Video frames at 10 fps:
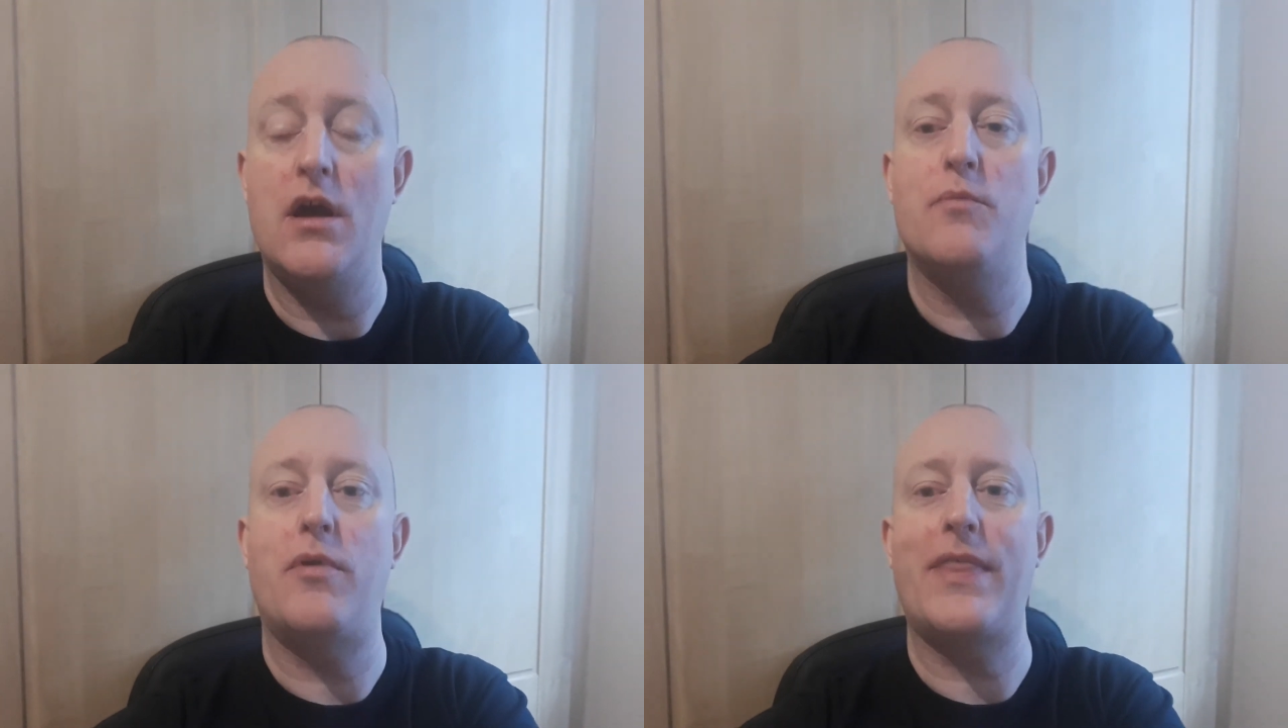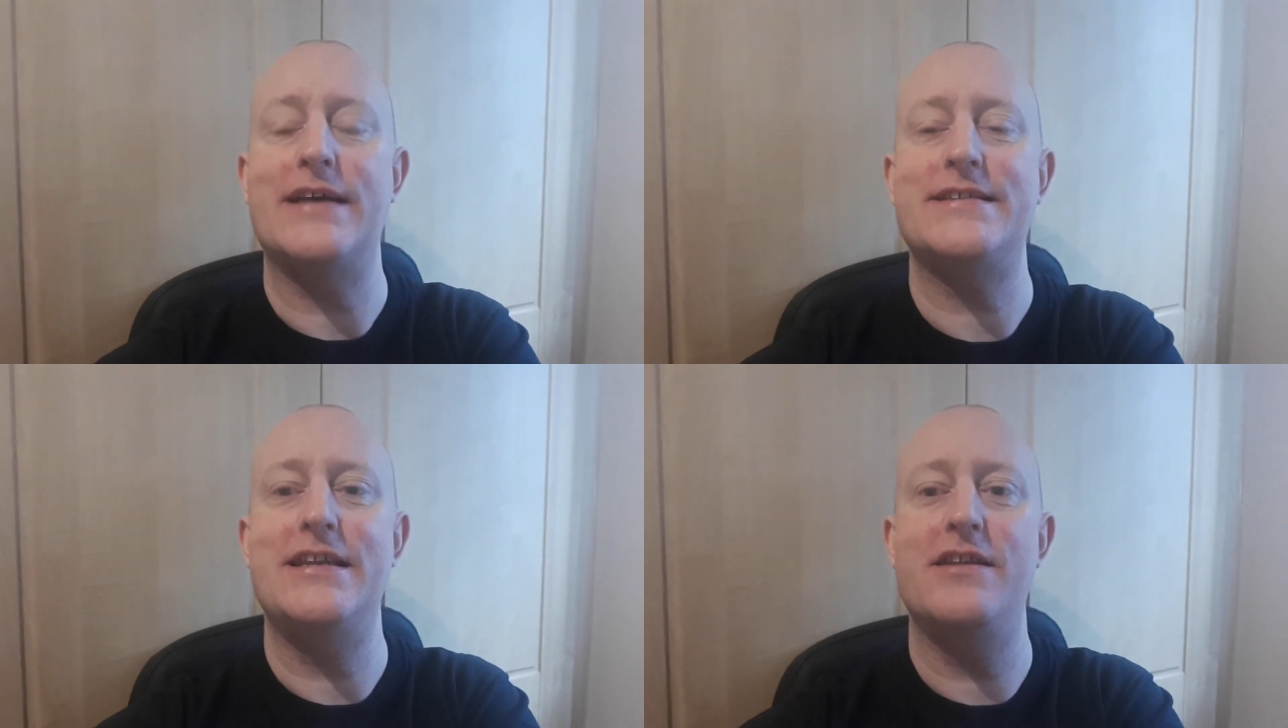But
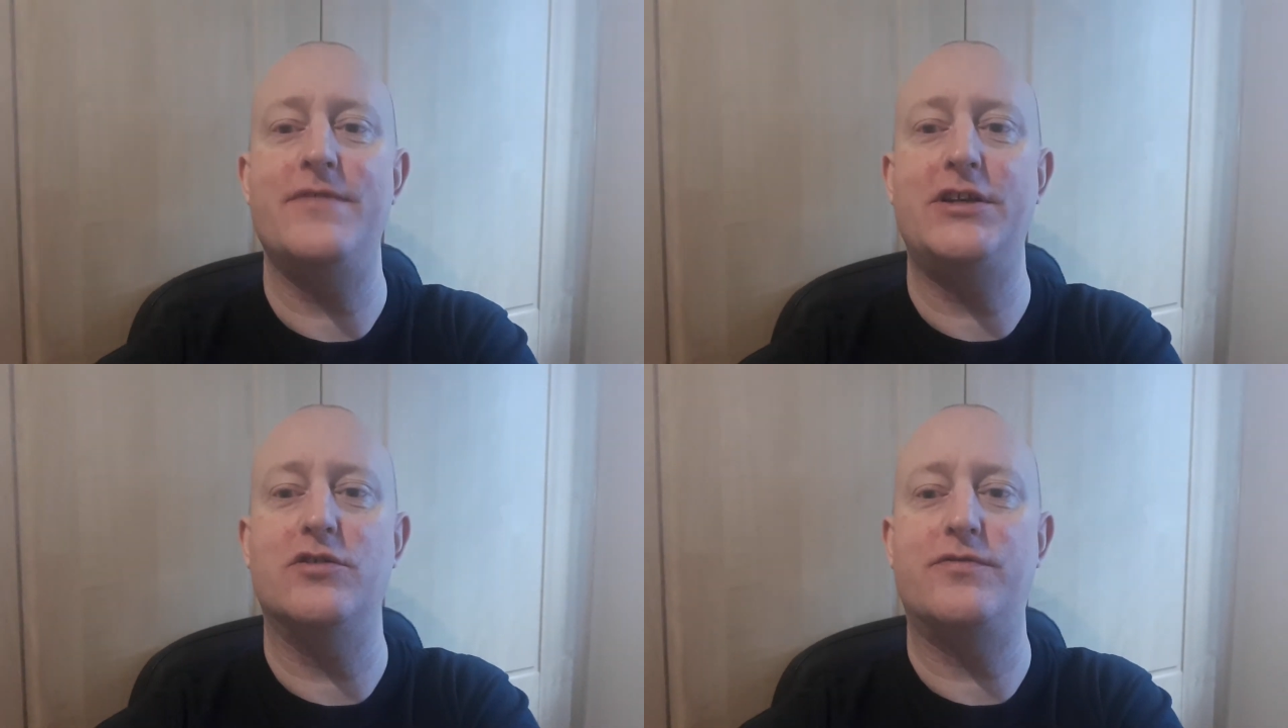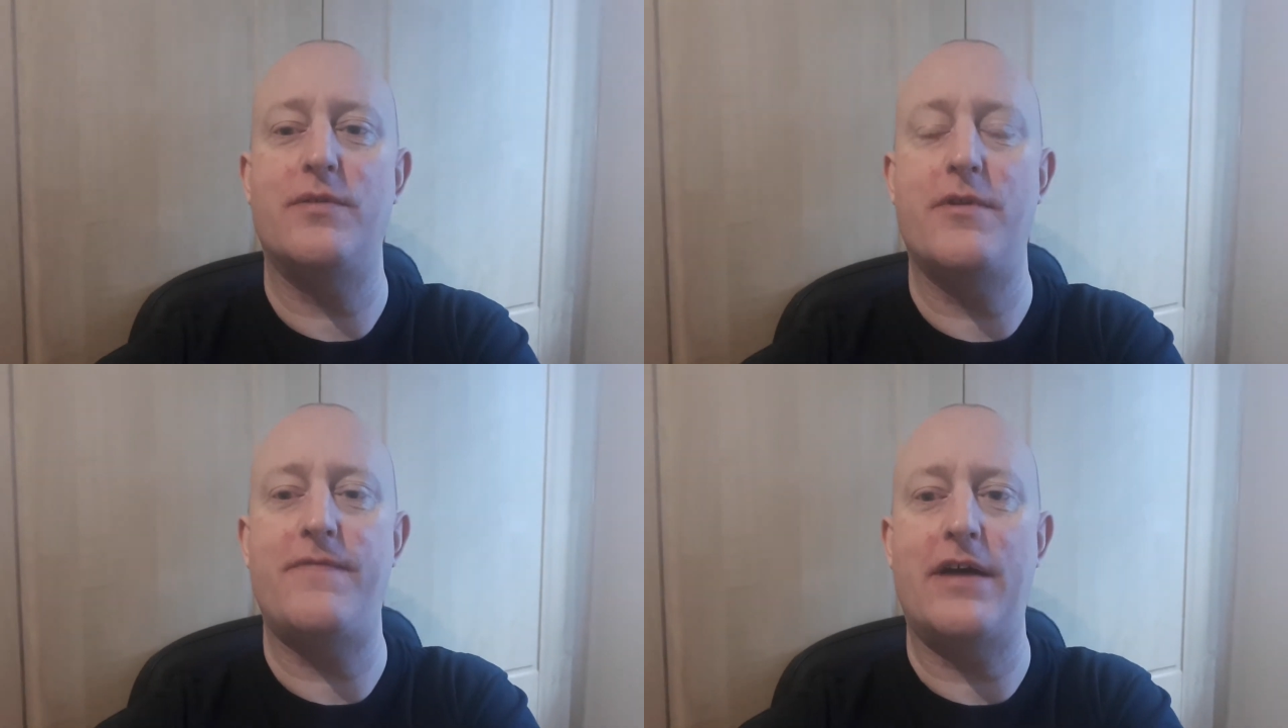that's individual from
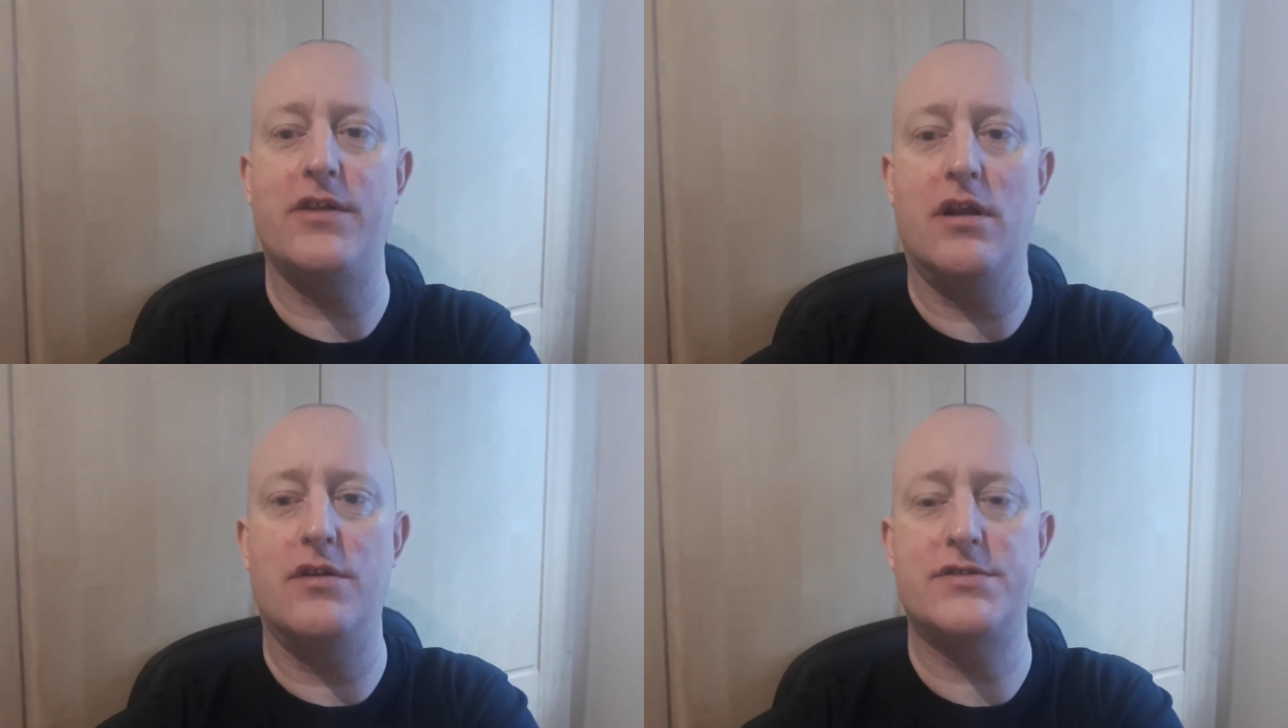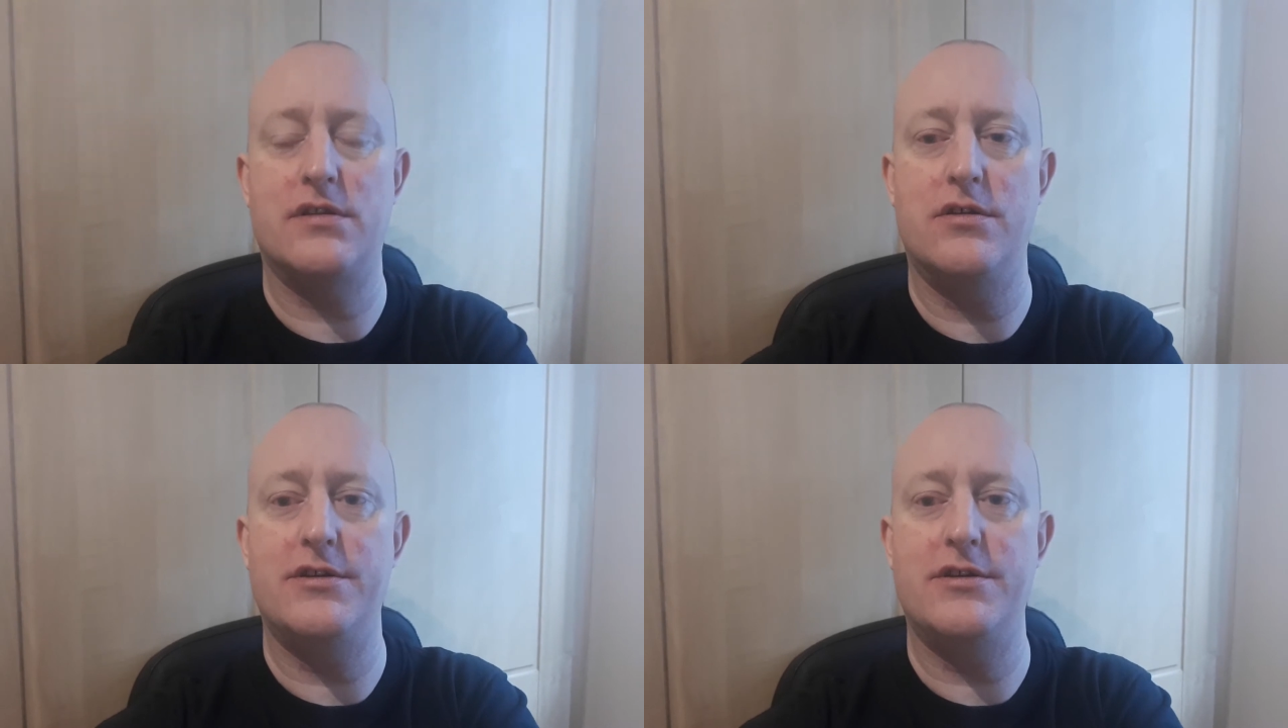the fact that you'll also learn